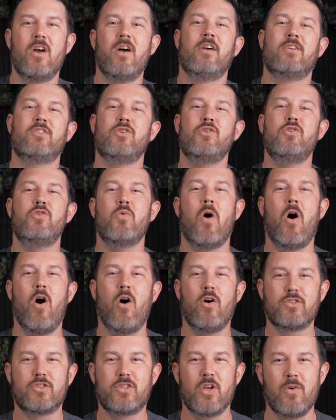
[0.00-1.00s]
so you
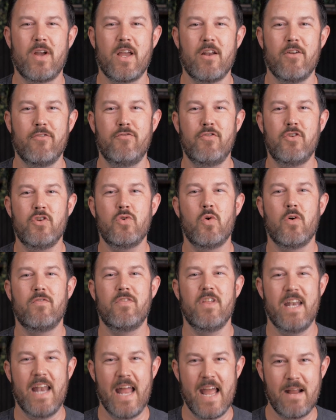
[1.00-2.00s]
also get a view of
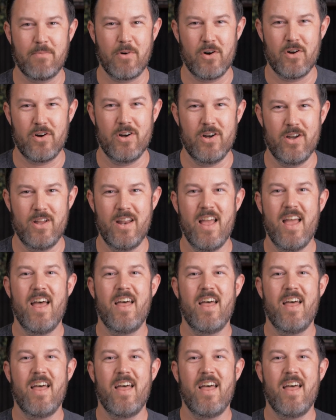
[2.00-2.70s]
the neighborhood.